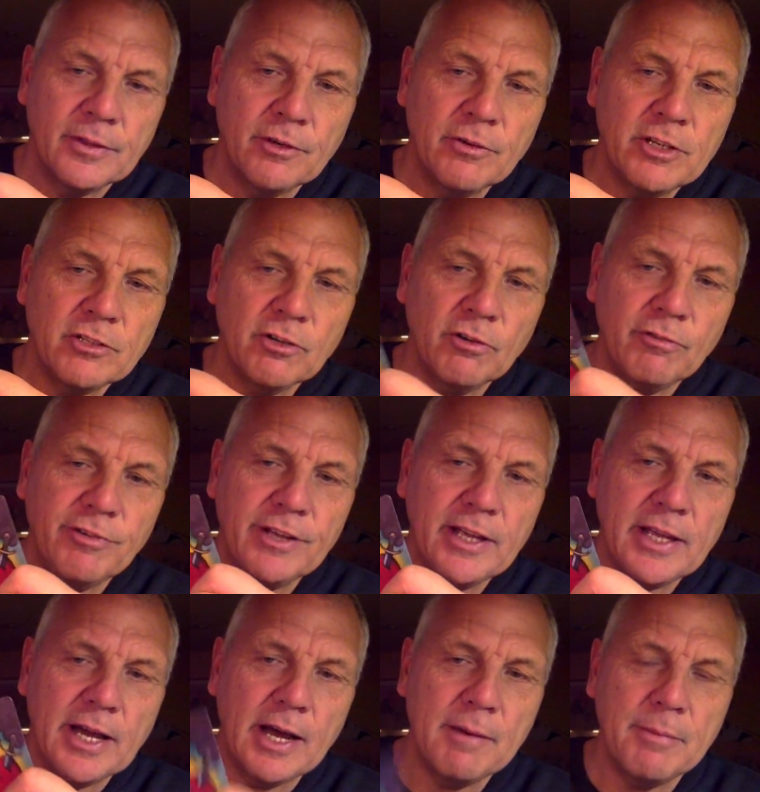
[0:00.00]
There is love
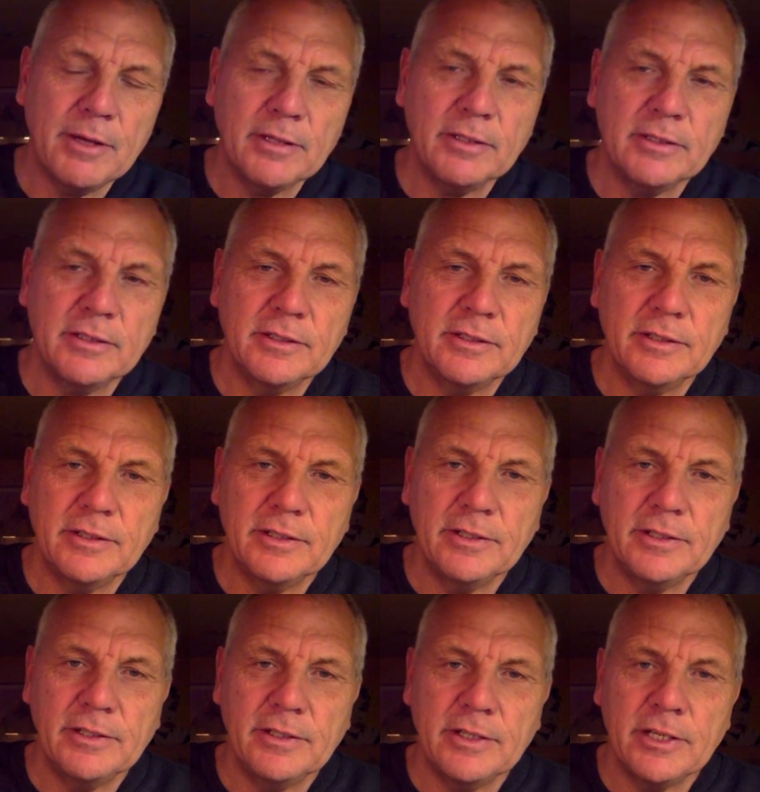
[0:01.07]
here, but
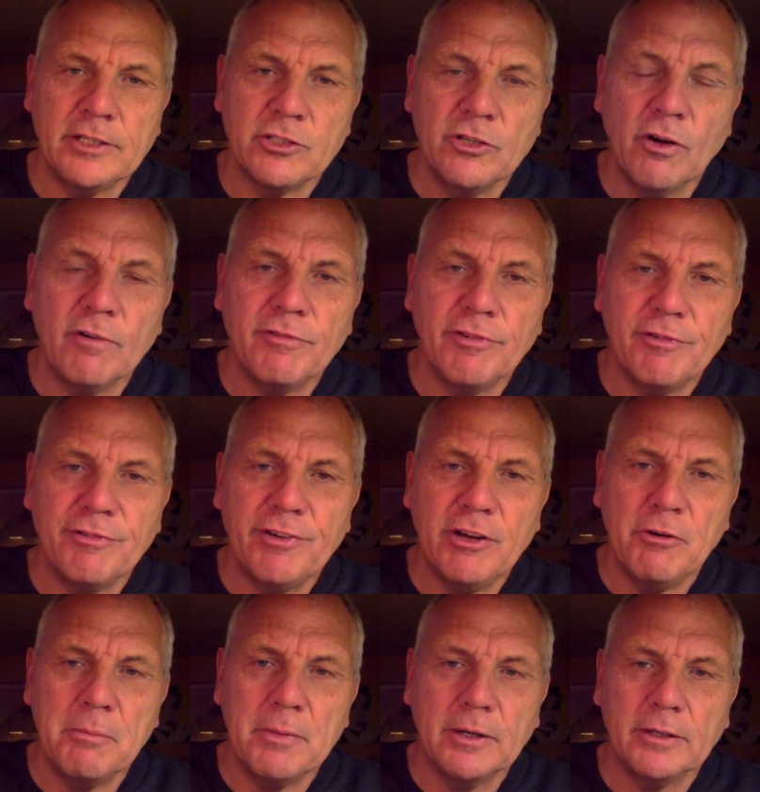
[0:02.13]
it's not
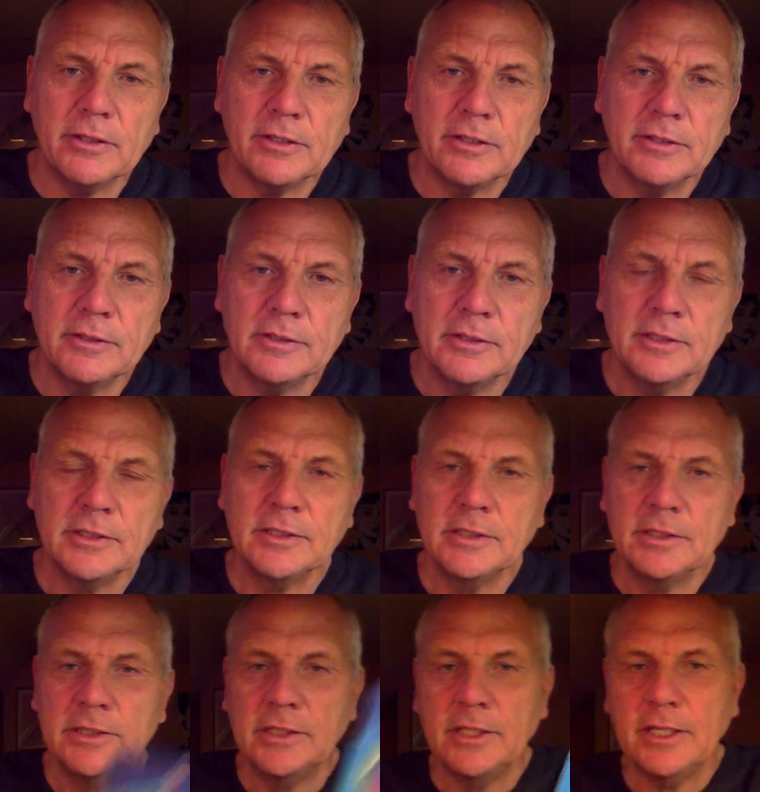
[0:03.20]
fulfillment.
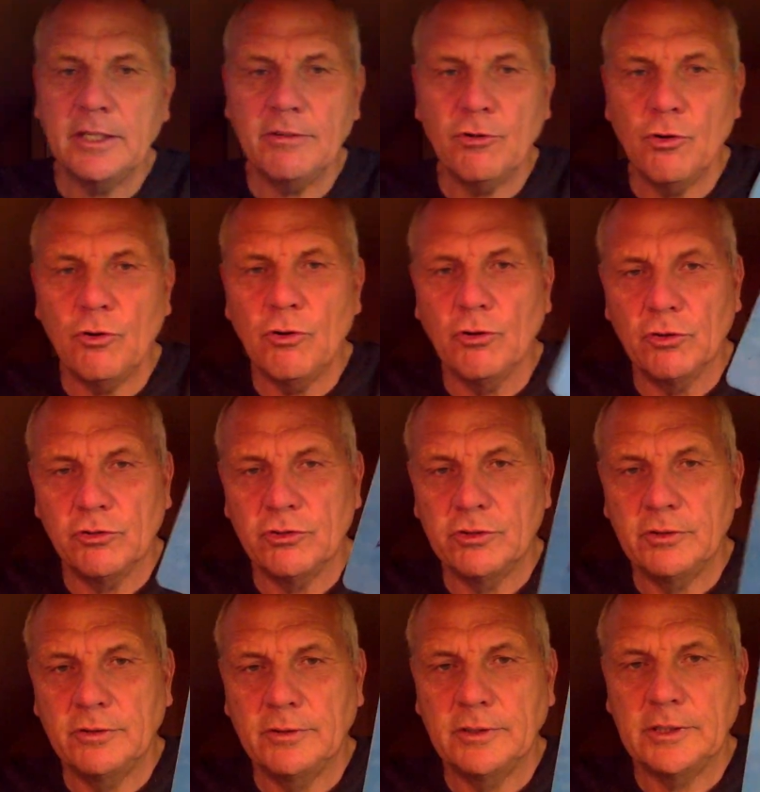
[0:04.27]
And of course,
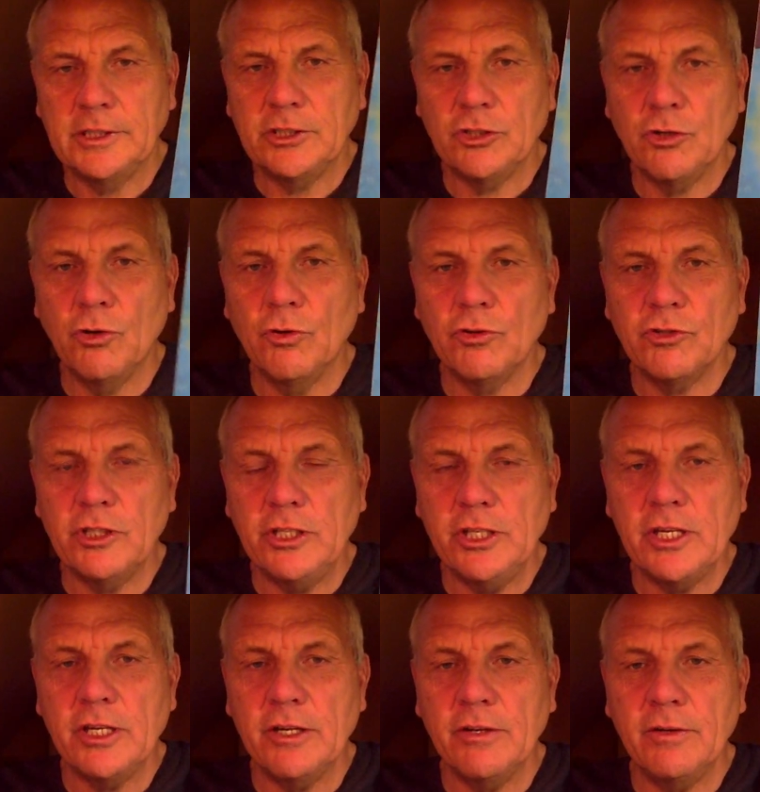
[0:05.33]
it's causing
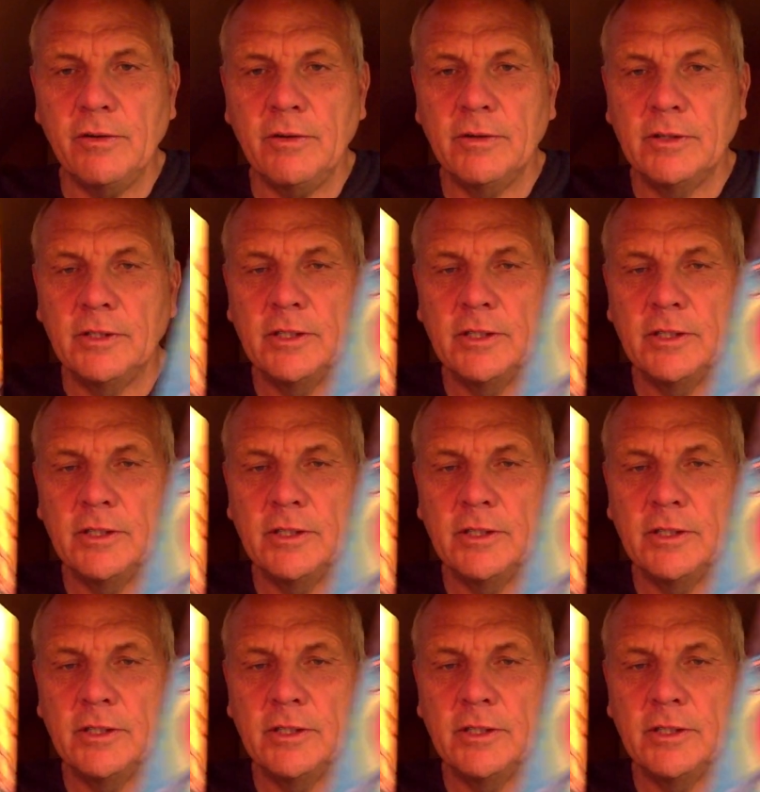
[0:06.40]
you